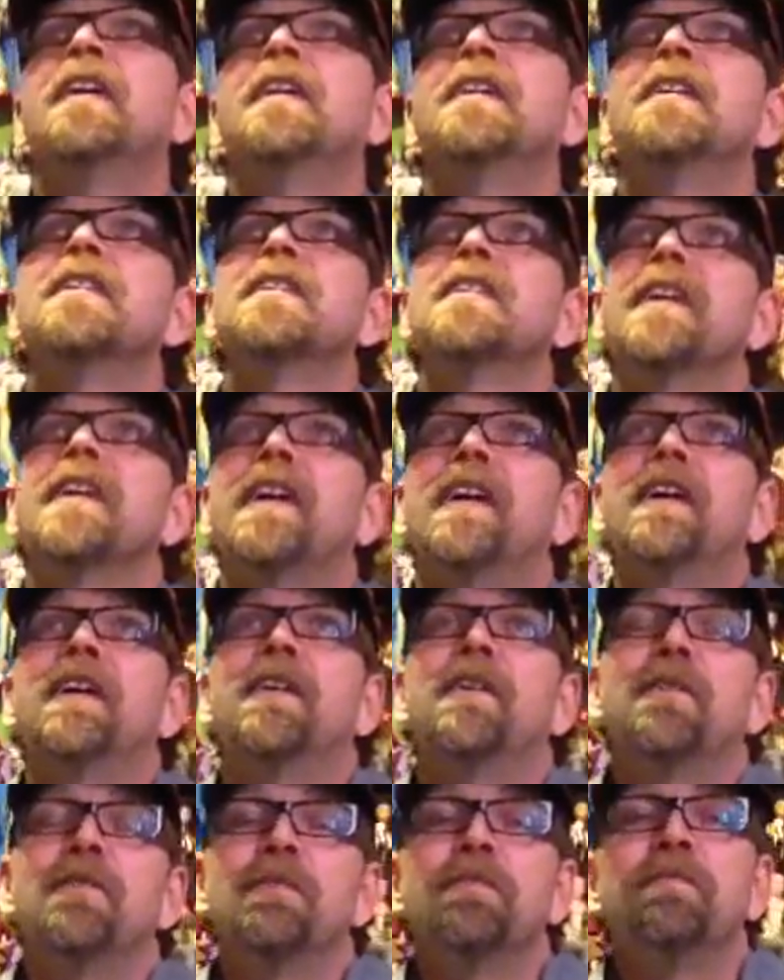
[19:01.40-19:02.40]

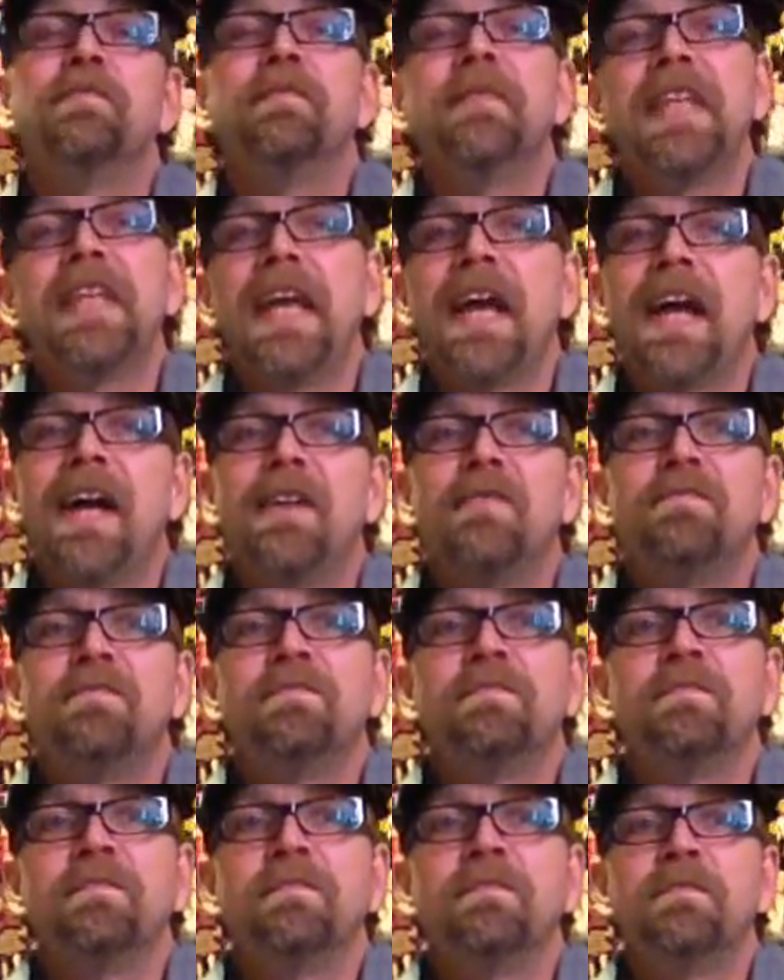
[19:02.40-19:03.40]
So, yeah.
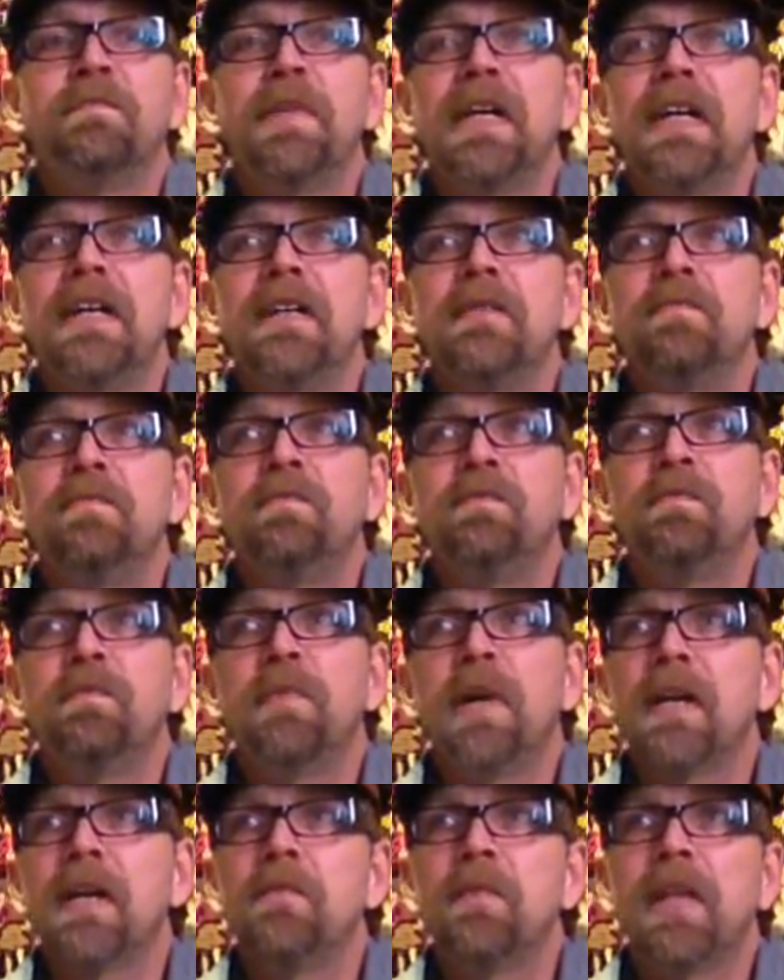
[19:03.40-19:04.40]
But,
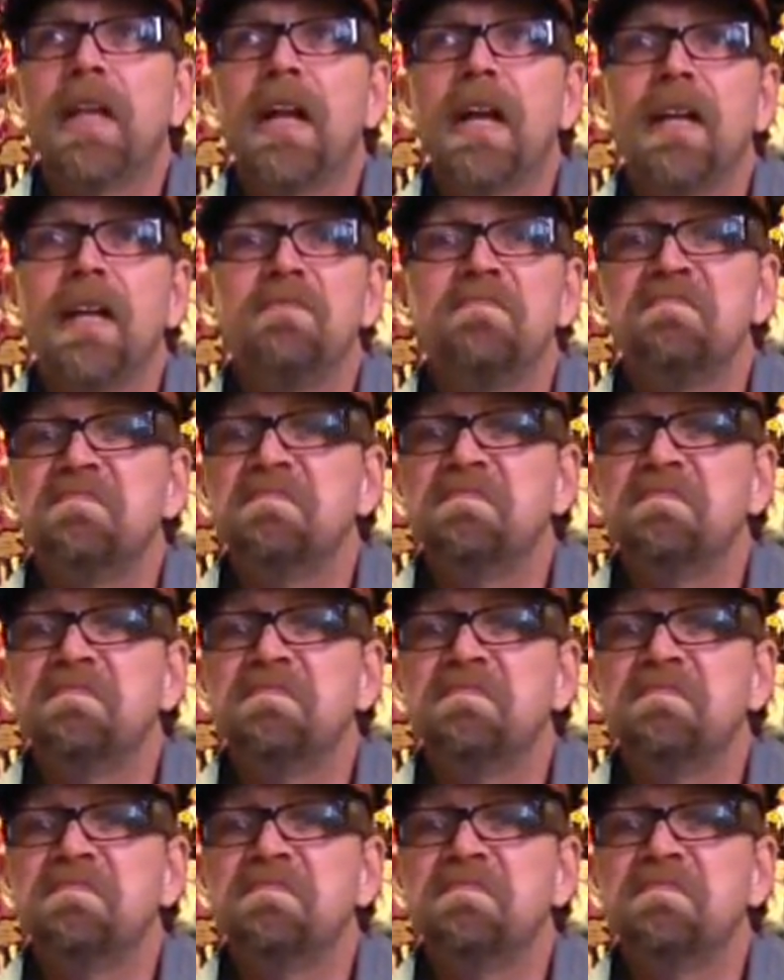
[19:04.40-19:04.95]
bottom line,